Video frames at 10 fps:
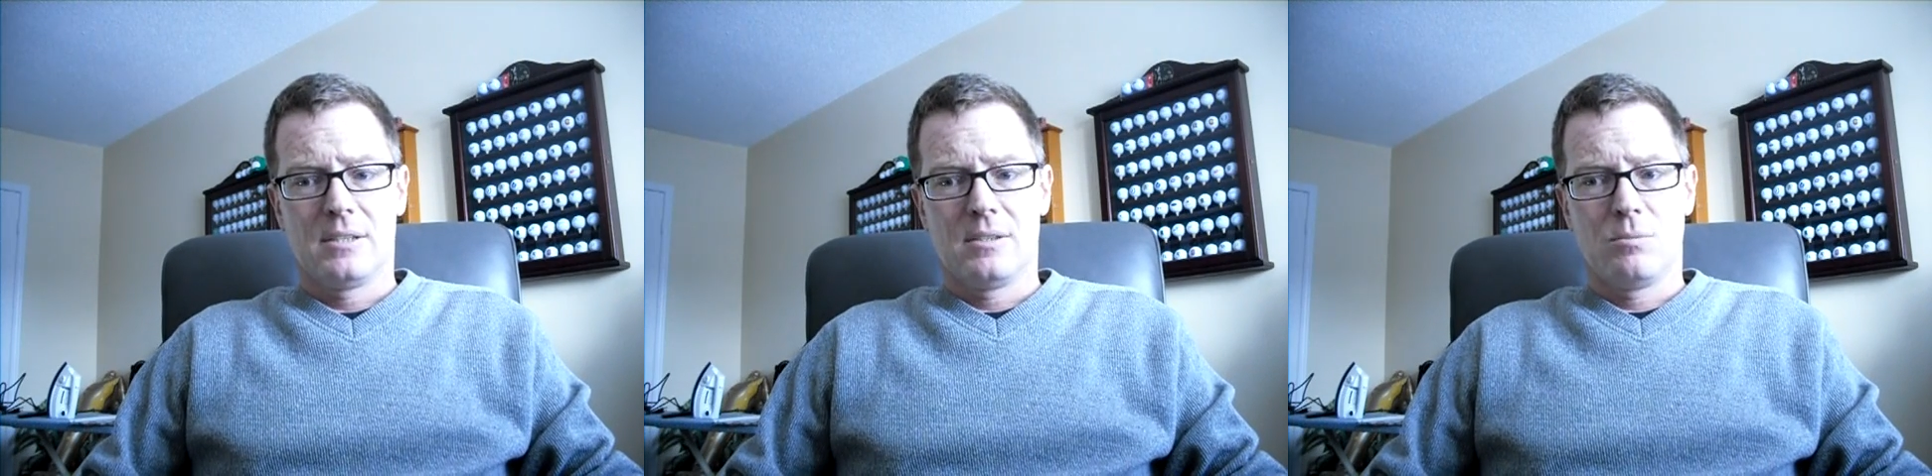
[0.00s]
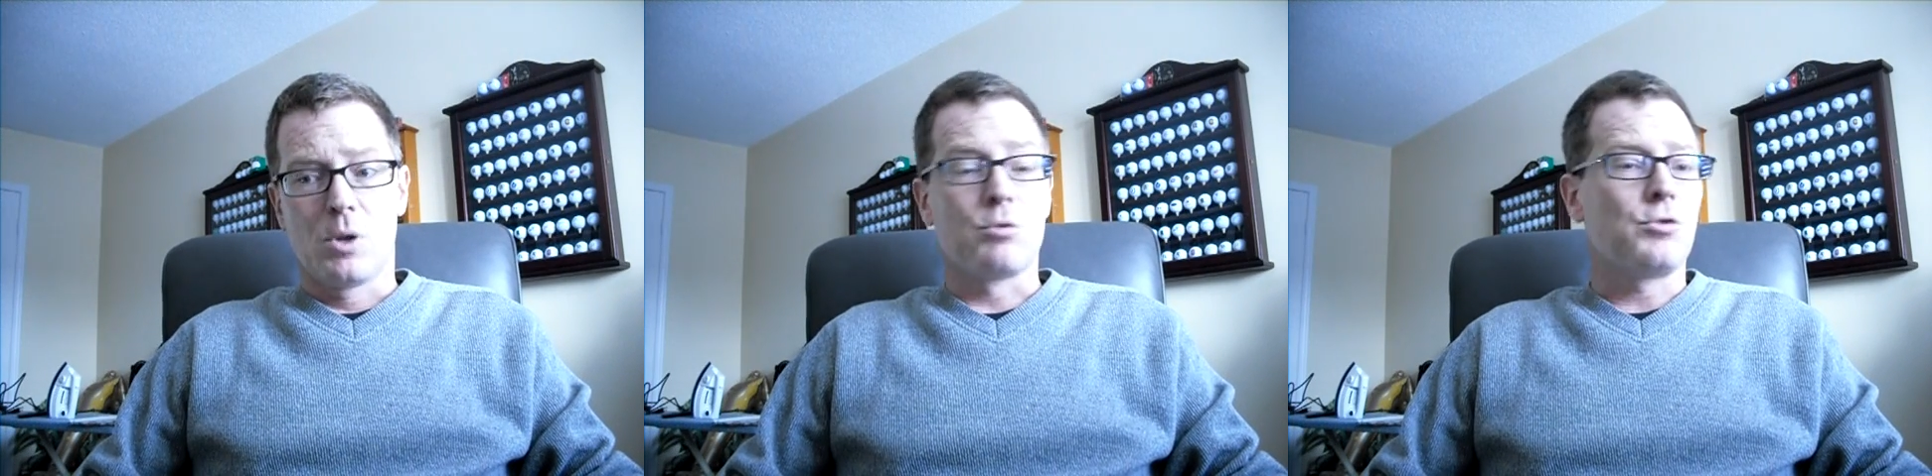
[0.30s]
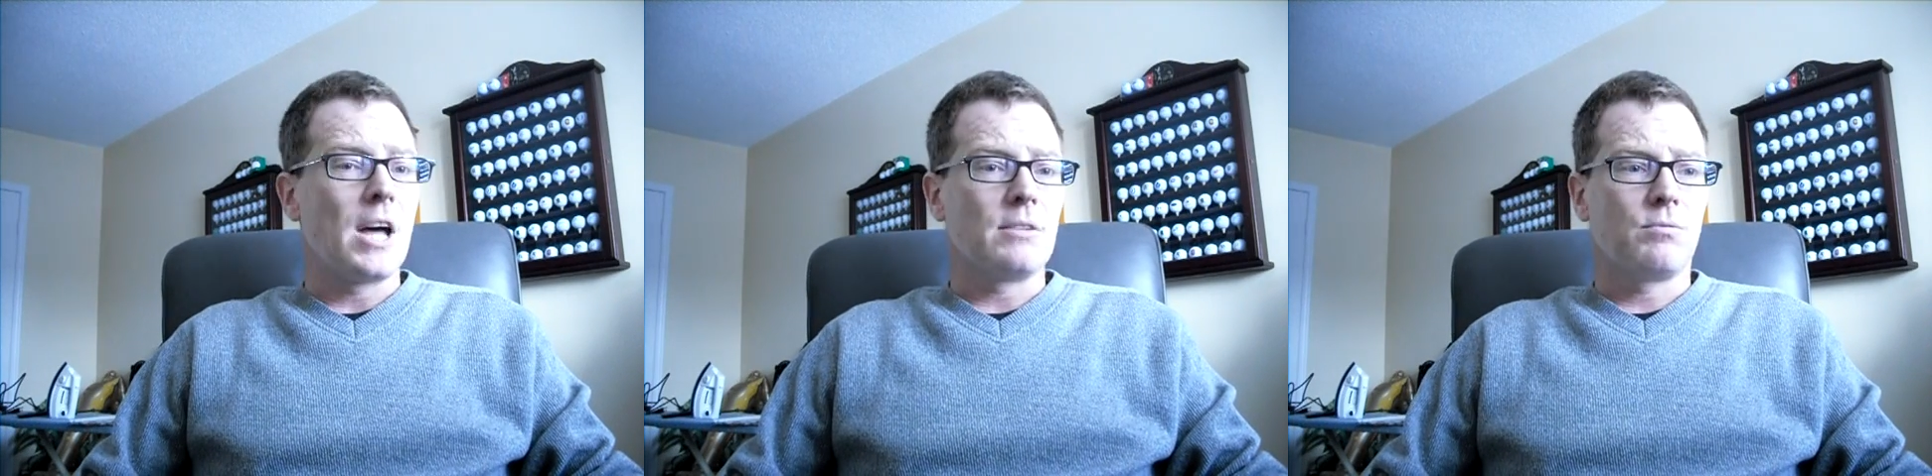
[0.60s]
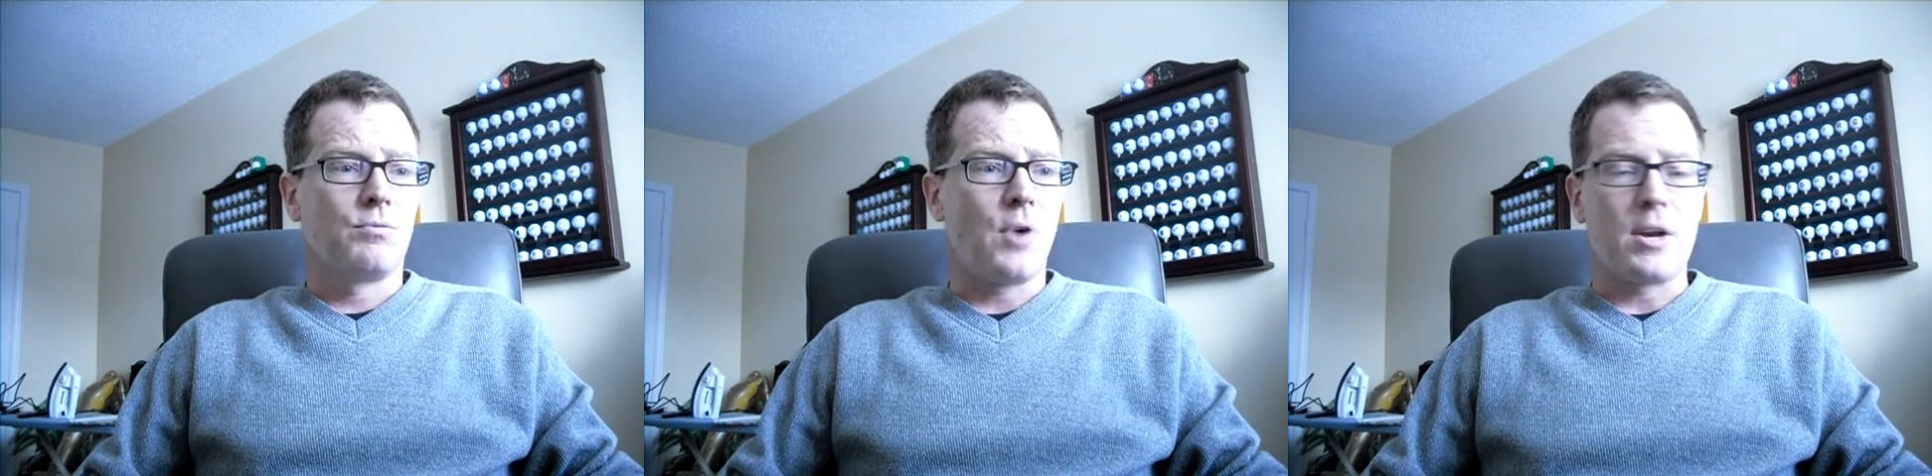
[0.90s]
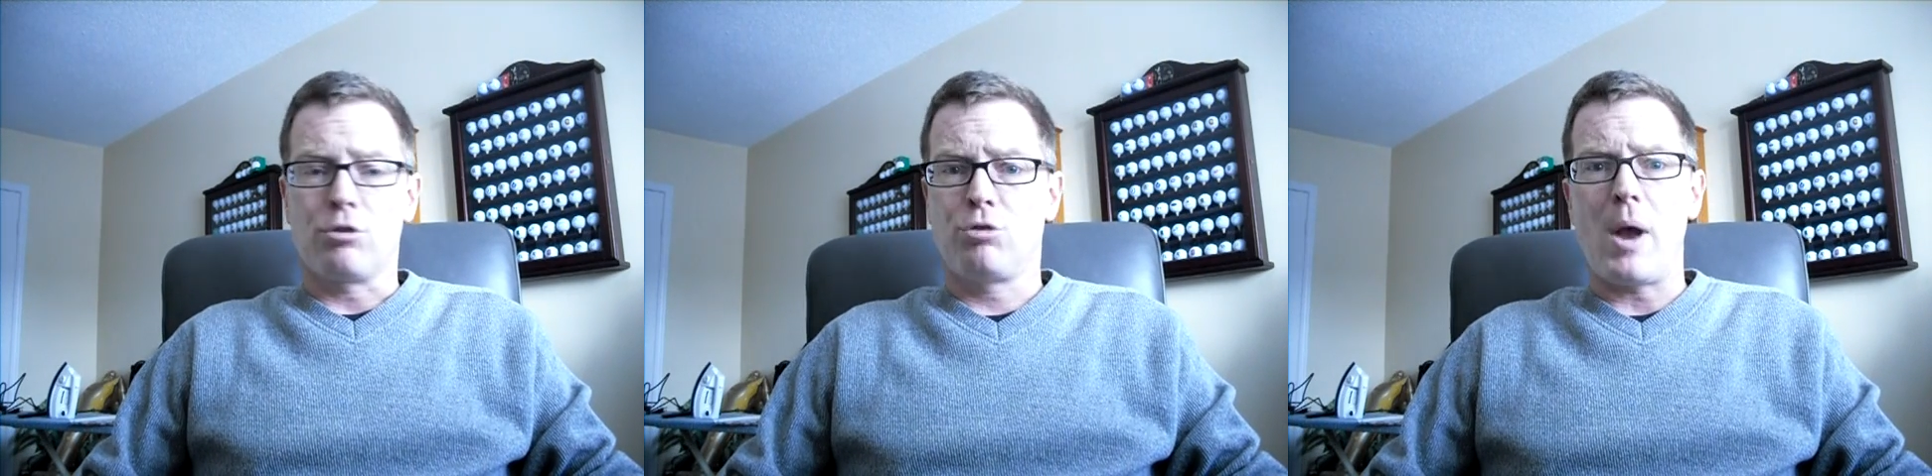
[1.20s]
Well, there's that
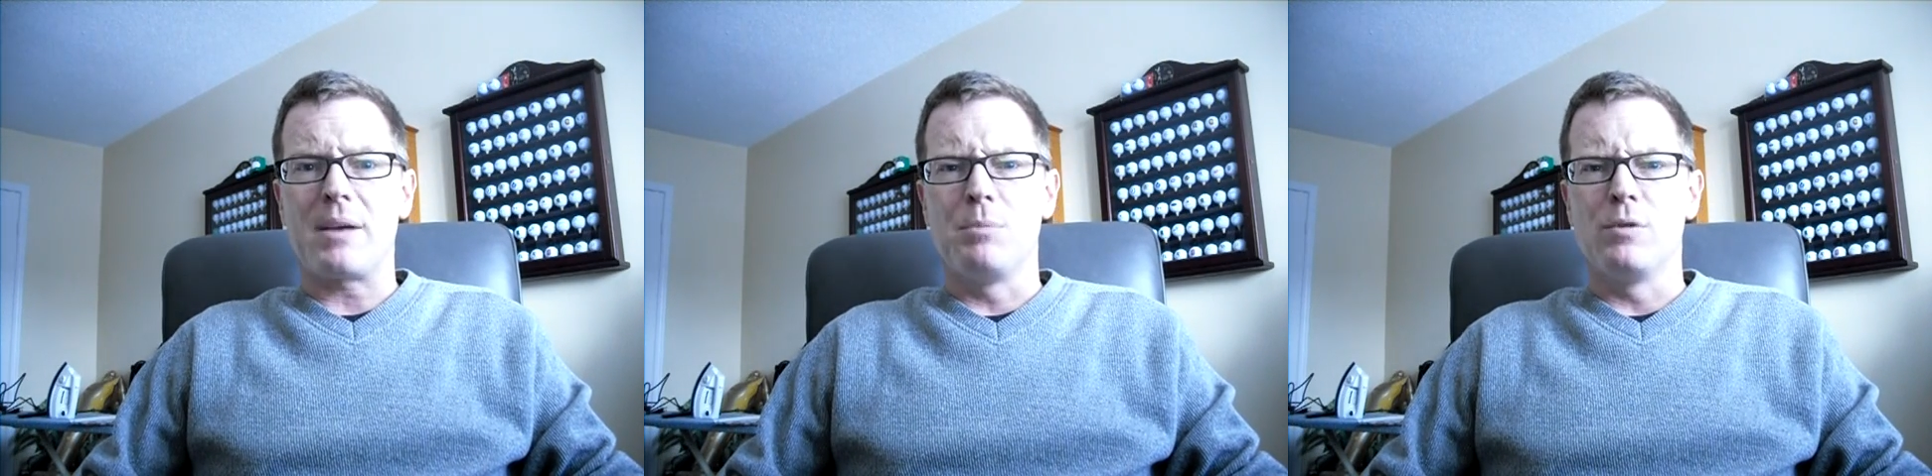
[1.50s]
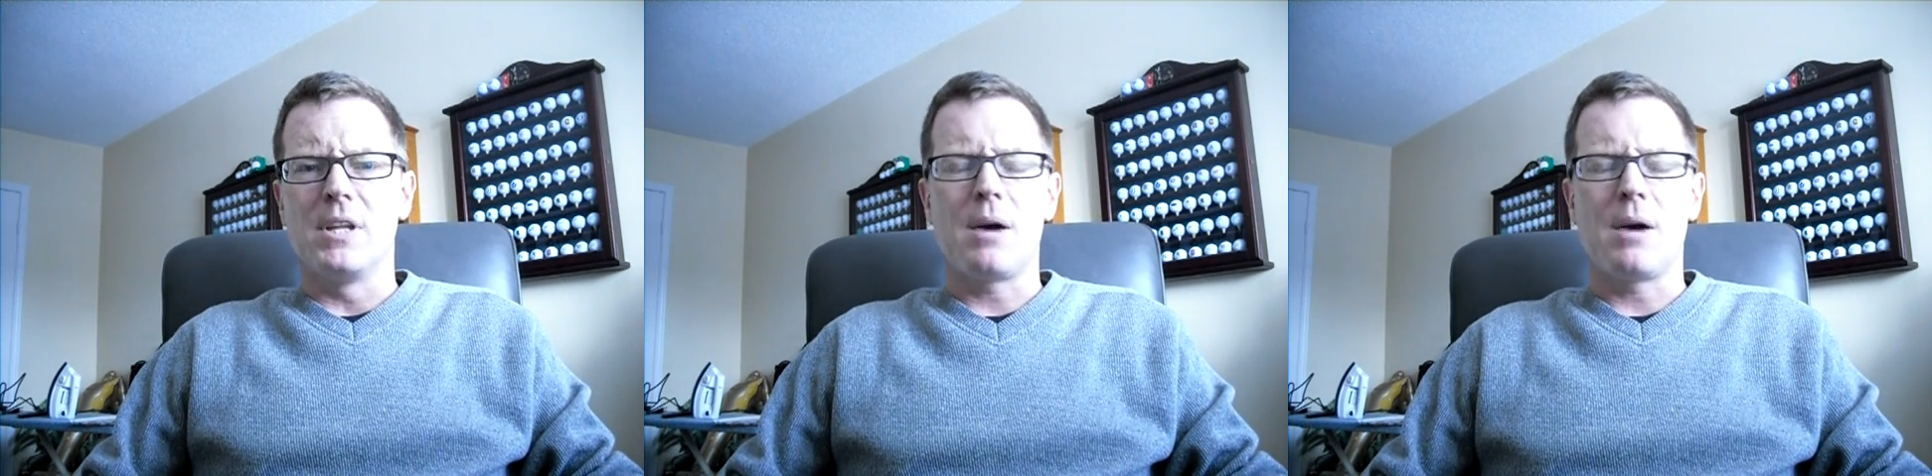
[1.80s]
final Shrek movie.